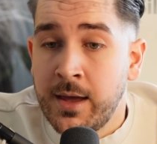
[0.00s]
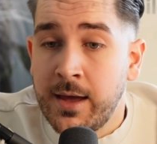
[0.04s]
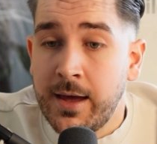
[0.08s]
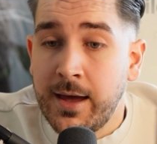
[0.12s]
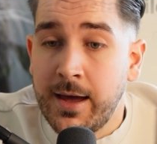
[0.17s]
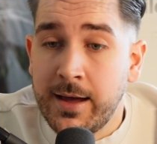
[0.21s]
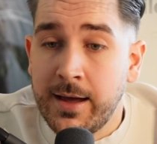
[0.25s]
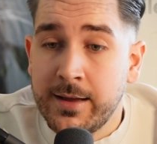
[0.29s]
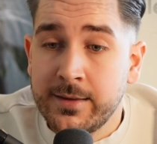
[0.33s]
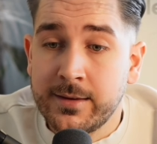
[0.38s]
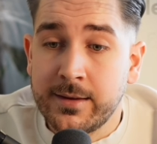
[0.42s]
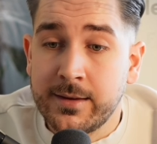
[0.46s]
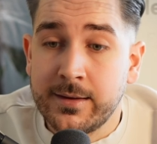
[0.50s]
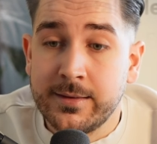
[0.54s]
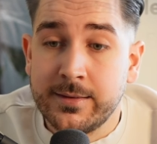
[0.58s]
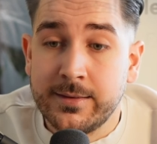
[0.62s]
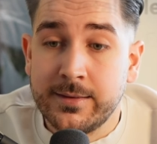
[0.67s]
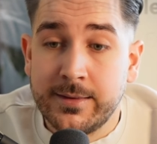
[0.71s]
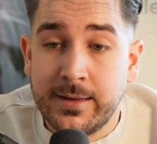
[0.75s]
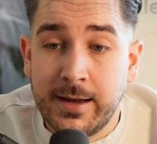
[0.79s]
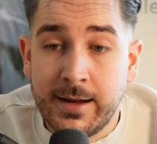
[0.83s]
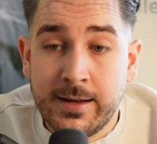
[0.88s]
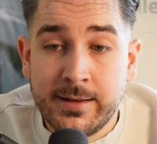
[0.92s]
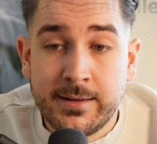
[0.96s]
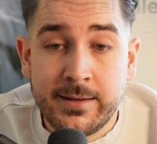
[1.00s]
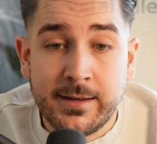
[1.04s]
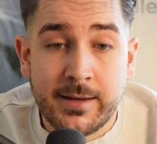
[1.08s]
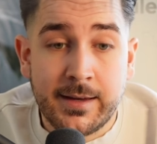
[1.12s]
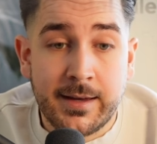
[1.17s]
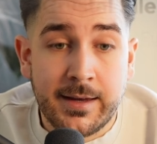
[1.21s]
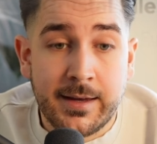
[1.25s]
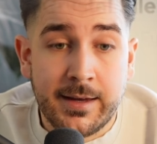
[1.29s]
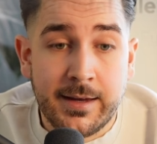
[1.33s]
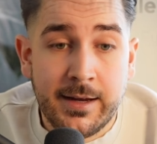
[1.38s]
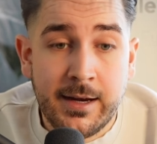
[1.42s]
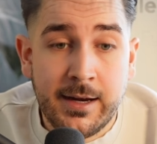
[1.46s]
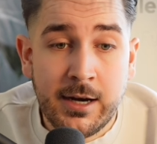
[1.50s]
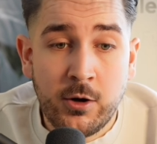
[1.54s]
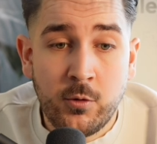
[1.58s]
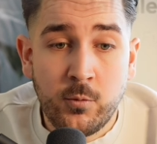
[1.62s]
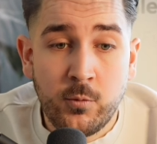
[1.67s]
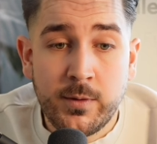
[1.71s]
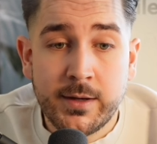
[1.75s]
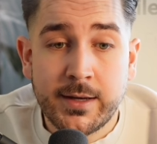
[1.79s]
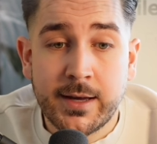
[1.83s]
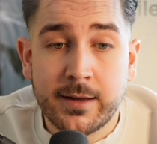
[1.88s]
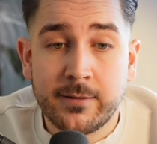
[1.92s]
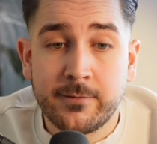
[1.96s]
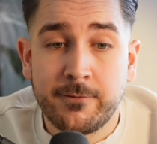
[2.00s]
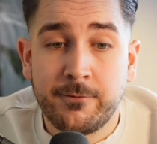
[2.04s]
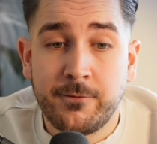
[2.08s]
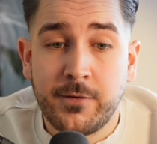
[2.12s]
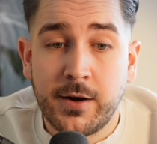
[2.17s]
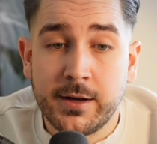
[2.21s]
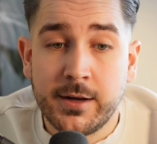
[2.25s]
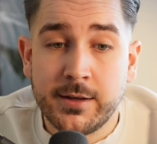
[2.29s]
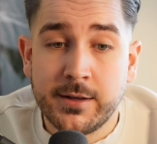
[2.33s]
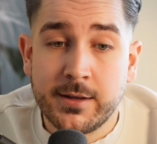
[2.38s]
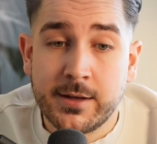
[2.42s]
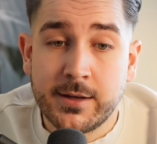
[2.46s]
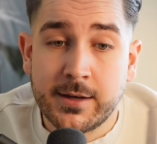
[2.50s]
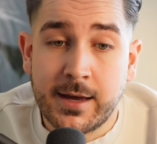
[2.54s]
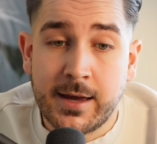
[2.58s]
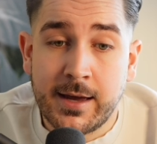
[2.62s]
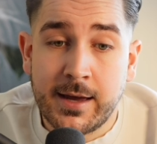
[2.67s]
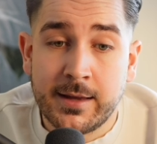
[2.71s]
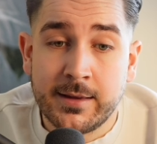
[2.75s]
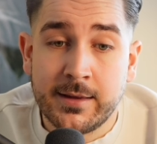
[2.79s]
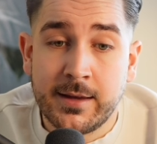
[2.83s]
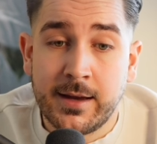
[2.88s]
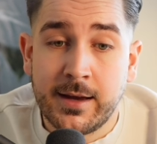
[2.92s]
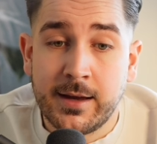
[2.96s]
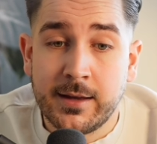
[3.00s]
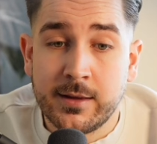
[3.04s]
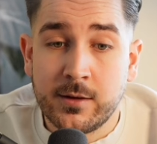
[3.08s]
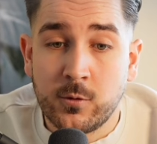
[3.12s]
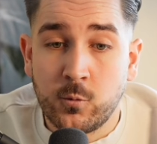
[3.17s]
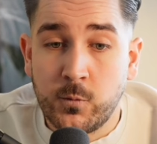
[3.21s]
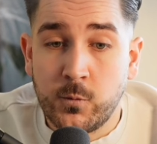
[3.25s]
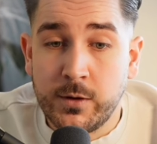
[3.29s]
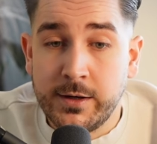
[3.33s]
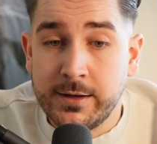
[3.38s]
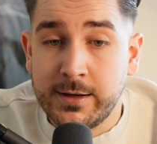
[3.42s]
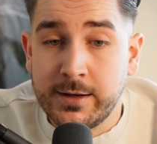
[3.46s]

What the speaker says: And then here we can find it again, and we